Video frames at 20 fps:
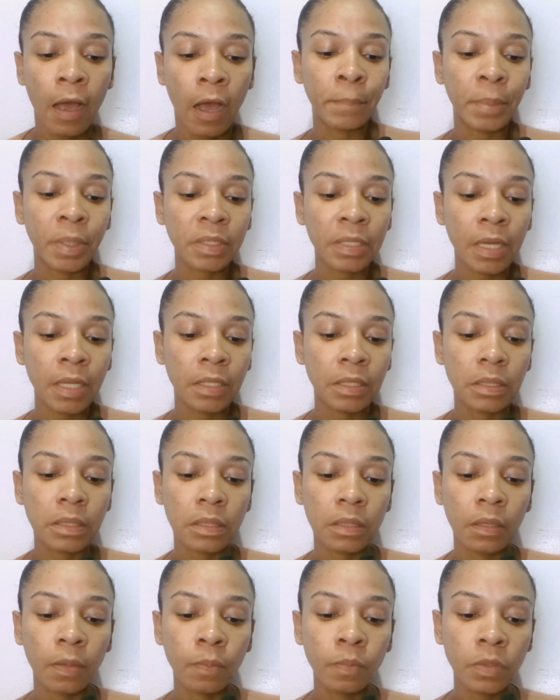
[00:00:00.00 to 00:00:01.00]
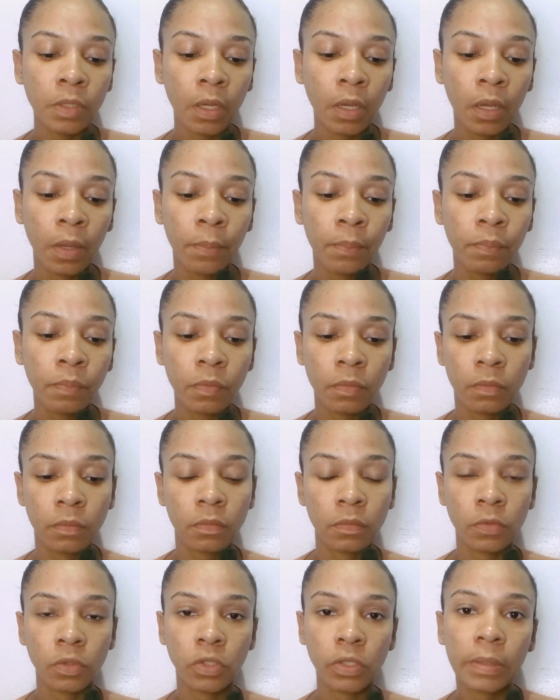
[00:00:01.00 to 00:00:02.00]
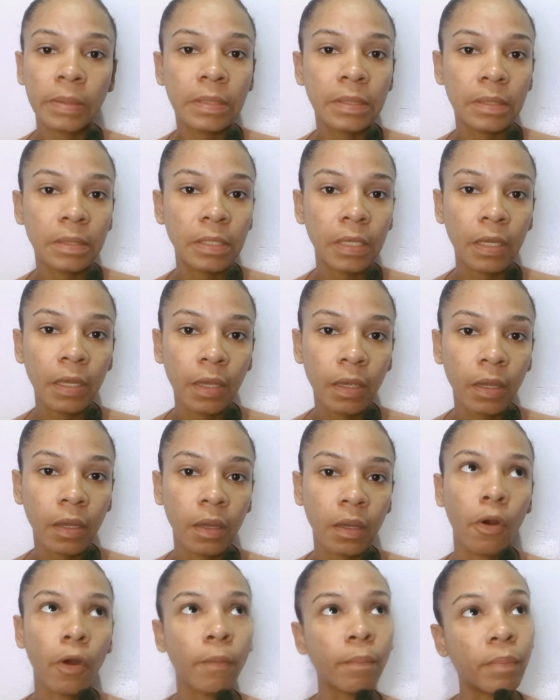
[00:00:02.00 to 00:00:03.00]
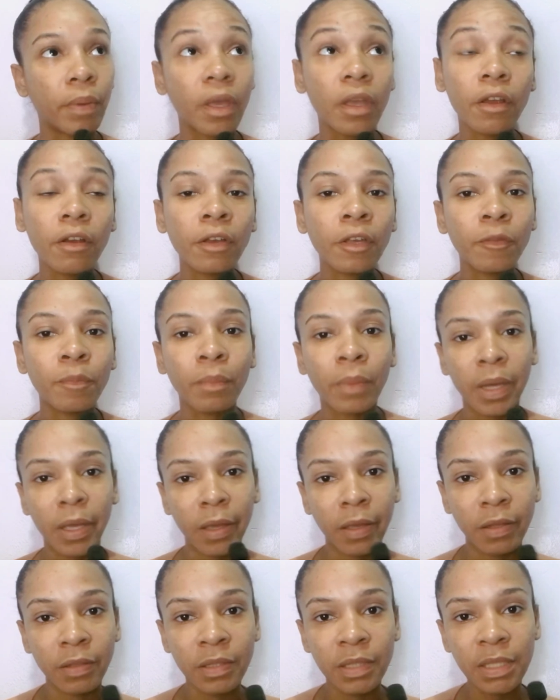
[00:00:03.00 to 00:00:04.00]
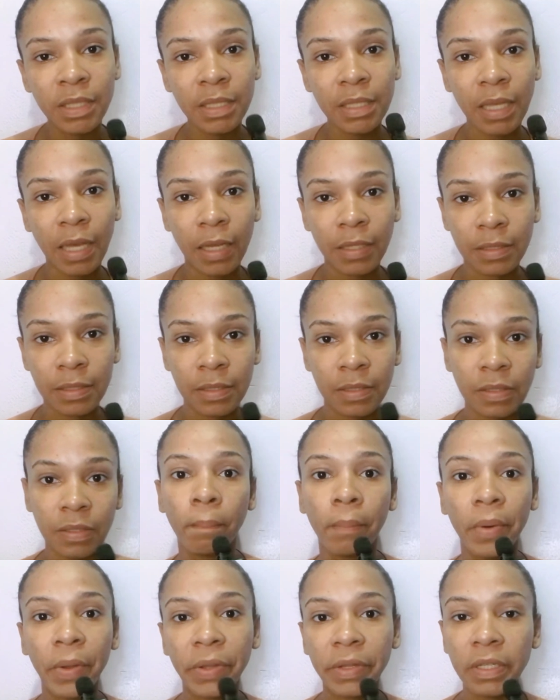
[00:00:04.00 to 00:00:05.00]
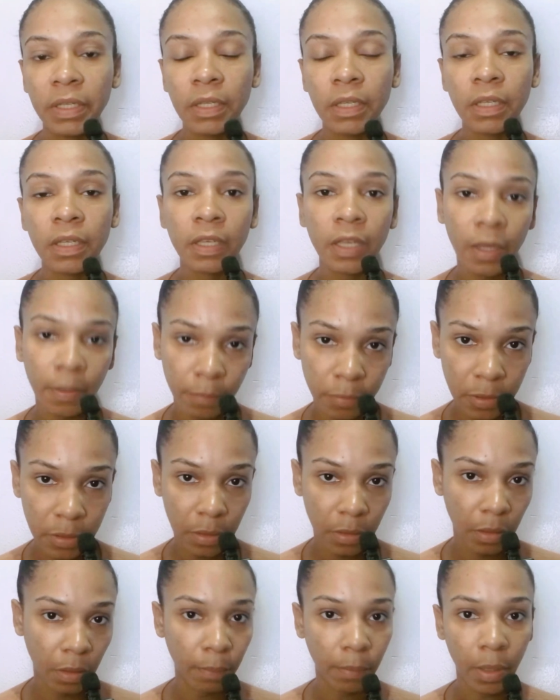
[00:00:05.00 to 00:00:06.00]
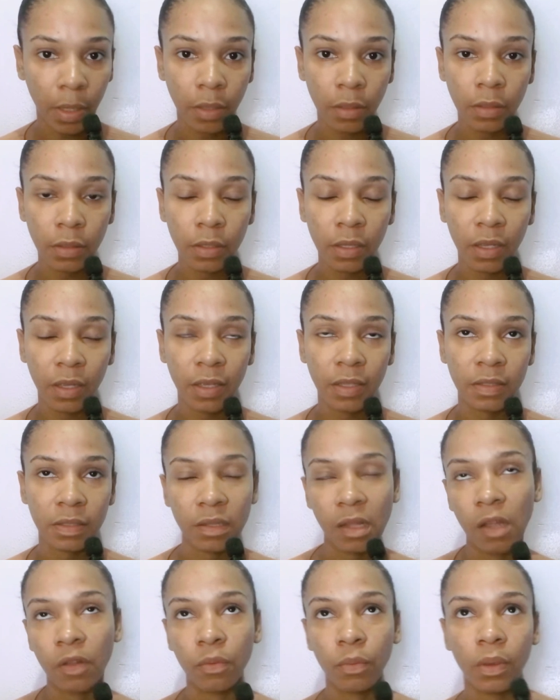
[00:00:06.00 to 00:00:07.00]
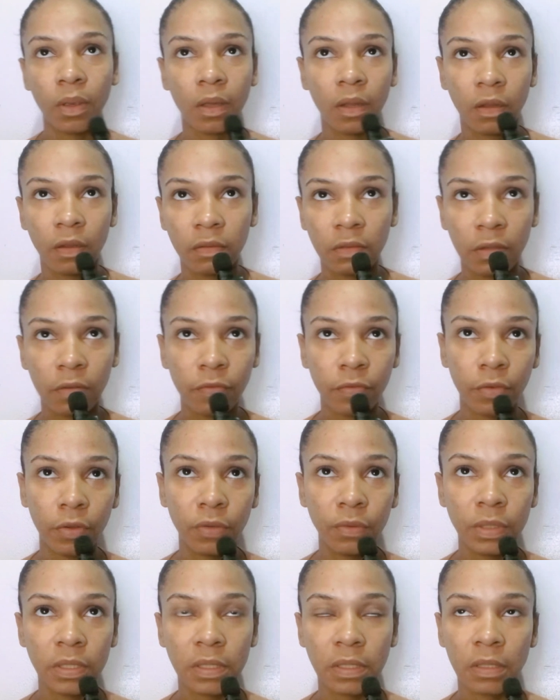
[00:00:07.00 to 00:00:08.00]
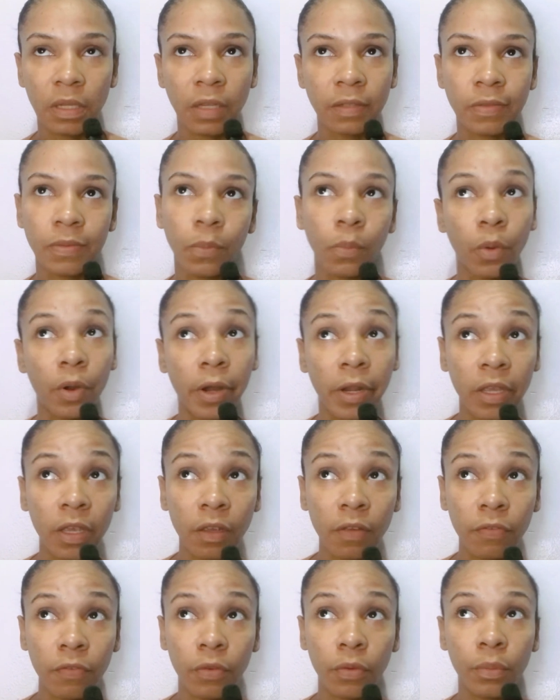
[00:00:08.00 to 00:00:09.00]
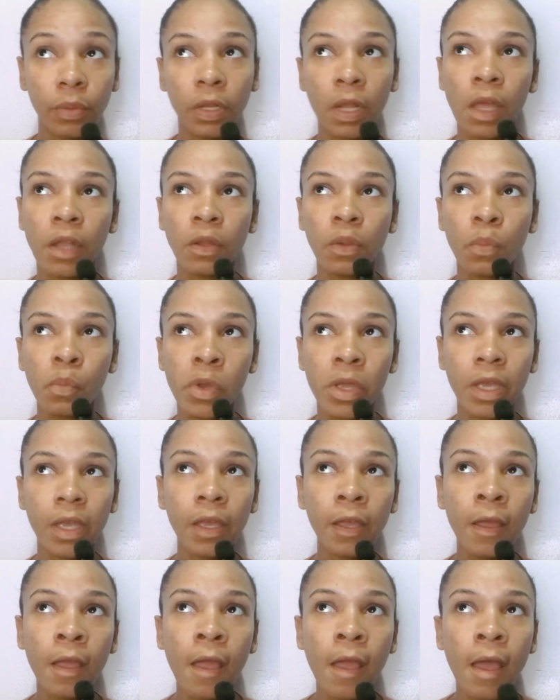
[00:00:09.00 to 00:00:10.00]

But at the same time, just take or bear in mind that money kept in the bank is not doing anything for you, it's not working for you in any way.